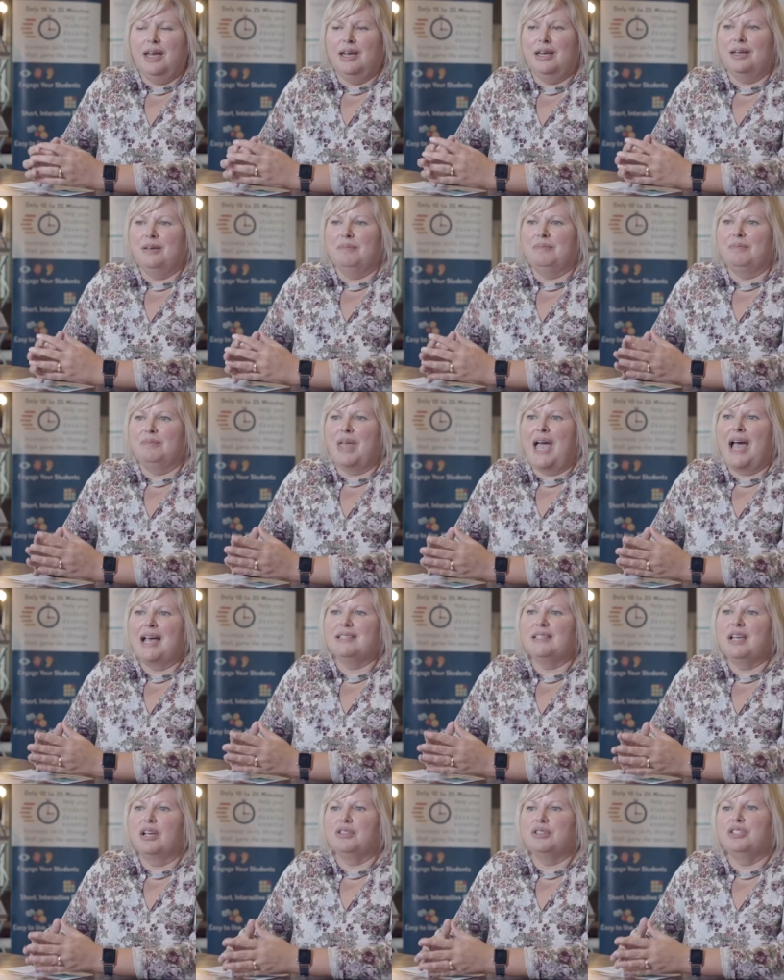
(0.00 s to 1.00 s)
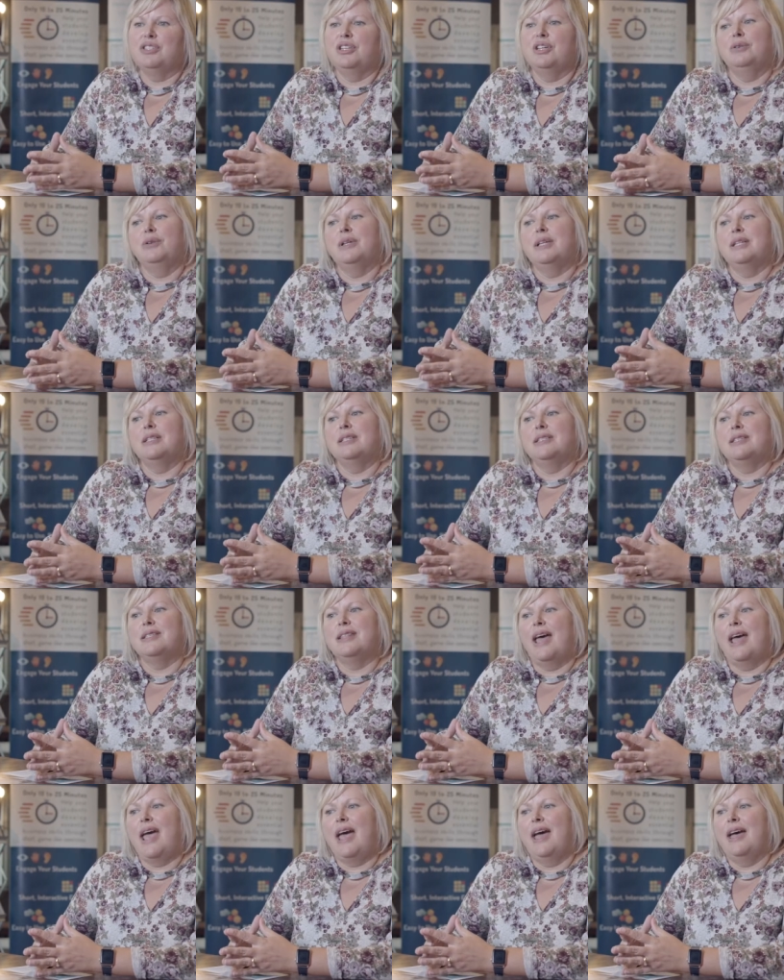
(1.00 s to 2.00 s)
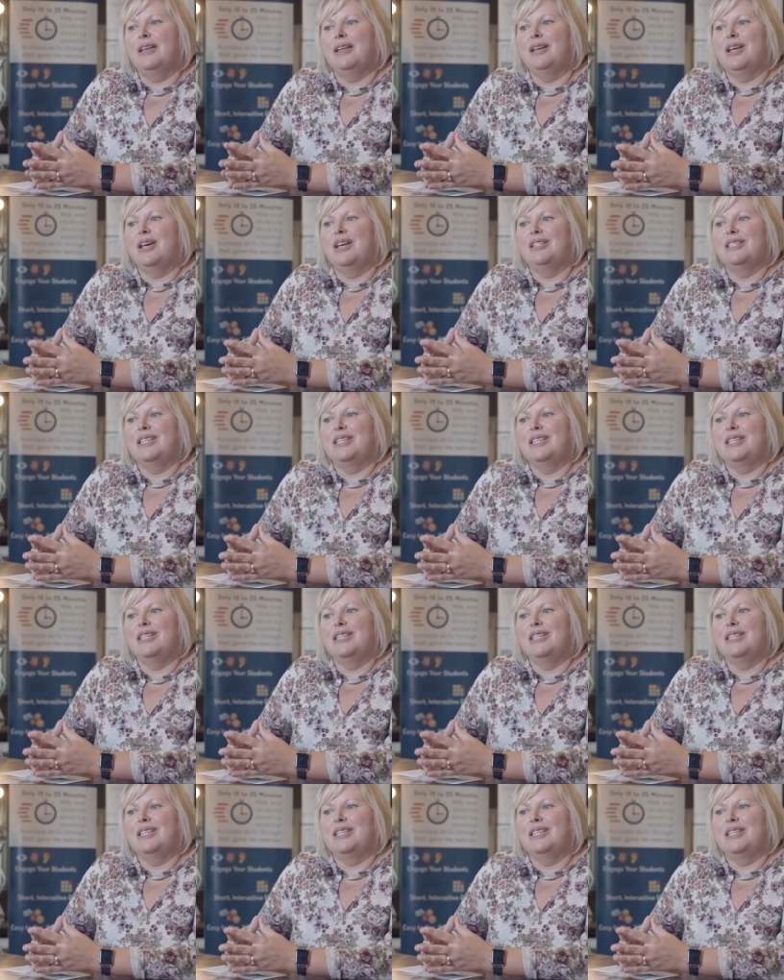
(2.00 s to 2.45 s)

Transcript: Um, I saw students that